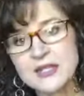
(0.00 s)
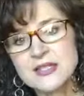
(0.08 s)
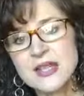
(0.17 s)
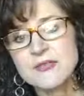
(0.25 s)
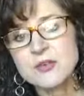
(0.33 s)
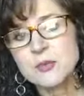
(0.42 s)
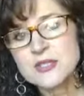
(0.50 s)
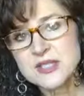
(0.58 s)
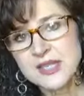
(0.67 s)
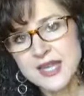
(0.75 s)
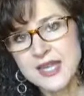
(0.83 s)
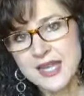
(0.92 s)
David was
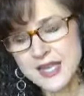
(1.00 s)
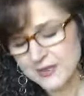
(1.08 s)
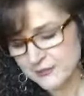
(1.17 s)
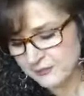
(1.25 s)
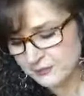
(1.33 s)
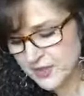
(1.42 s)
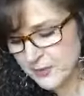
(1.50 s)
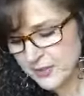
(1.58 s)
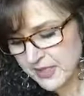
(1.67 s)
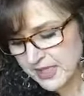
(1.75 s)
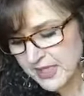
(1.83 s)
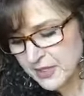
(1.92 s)
a king,
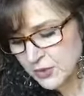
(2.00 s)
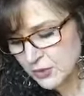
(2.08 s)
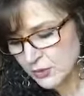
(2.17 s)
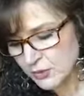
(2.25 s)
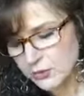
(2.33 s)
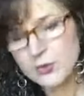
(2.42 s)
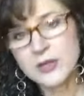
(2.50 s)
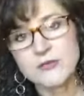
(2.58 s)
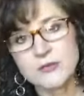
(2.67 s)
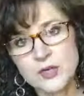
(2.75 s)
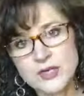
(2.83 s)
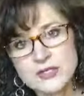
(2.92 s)
but he knew
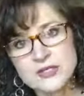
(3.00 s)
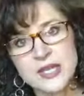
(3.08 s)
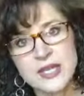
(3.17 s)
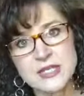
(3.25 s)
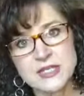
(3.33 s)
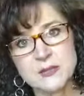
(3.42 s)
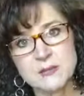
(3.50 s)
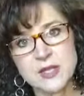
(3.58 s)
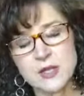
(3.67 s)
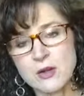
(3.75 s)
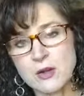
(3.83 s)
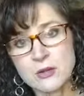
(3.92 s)
for his kingdom
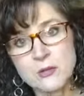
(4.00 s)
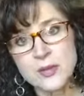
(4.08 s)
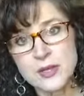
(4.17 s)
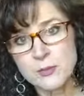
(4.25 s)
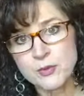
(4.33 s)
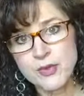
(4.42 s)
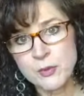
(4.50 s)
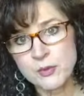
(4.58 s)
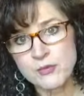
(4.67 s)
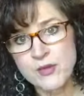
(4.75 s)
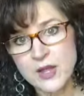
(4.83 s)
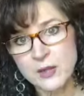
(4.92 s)
and all the people that
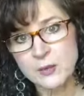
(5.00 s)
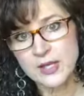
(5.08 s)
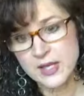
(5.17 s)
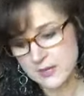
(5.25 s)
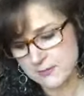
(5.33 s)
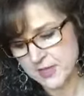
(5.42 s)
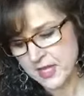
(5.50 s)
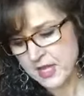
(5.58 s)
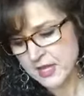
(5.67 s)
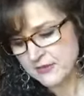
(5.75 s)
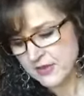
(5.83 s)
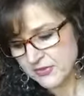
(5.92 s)
were following him
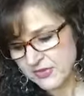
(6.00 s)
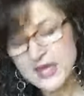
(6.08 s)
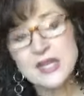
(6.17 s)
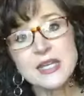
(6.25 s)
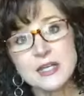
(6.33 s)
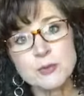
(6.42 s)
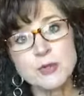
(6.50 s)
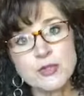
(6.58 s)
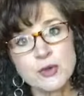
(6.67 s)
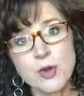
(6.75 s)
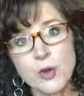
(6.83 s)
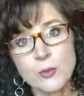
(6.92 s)
that they need to put
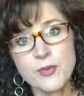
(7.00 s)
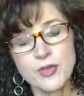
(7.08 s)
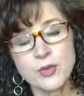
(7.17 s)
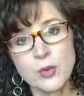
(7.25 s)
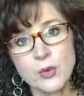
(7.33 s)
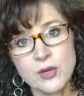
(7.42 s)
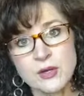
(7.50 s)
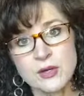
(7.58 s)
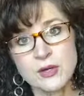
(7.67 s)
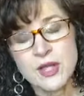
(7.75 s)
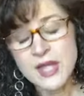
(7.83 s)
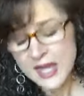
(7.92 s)
their hope in the Lord.
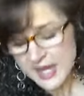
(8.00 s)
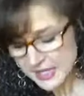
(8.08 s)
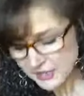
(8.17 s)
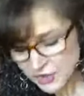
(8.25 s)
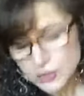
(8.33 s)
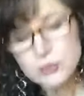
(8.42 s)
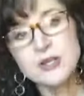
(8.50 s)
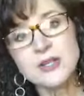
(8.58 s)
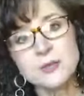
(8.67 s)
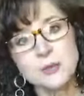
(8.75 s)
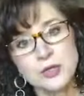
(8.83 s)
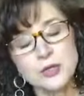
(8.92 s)
And you need
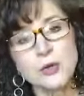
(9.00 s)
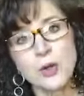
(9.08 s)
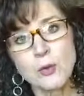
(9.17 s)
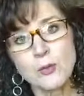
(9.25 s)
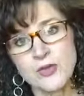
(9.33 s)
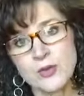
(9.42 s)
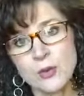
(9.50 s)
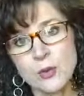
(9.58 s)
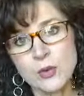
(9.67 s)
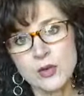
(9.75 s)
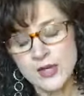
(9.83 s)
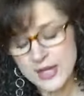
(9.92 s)
to put your hope in the Lord.